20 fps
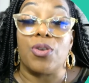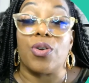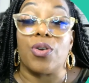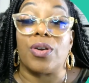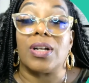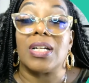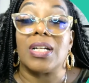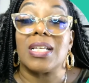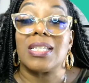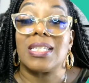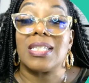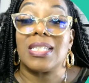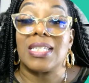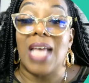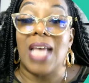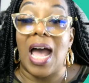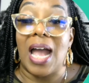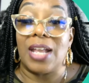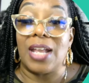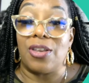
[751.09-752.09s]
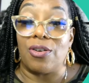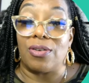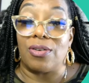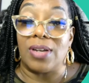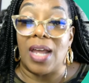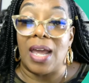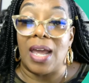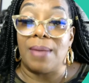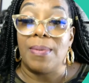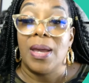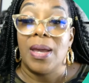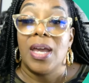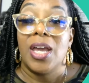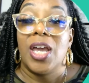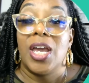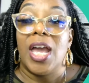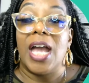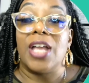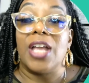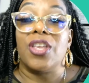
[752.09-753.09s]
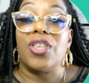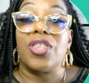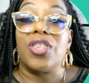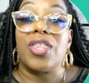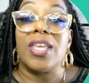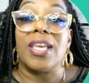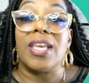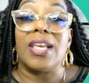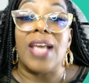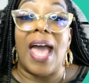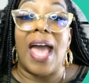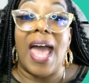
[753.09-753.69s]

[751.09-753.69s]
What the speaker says: You're gonna sign your name, and the